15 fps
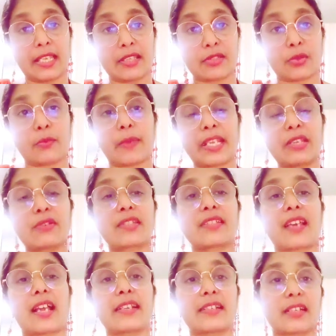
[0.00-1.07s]
So when you
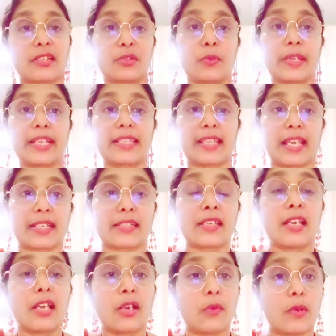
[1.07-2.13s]
start doing that,
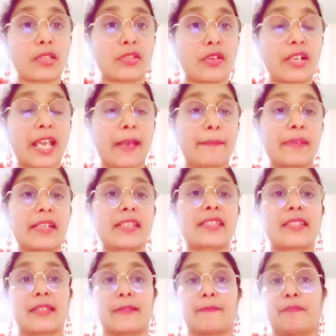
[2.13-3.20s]
what's going to happen
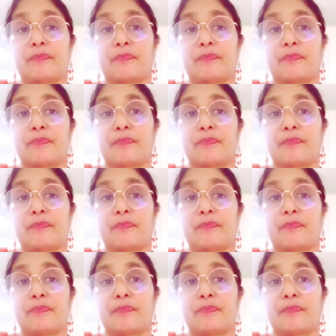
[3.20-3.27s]
is,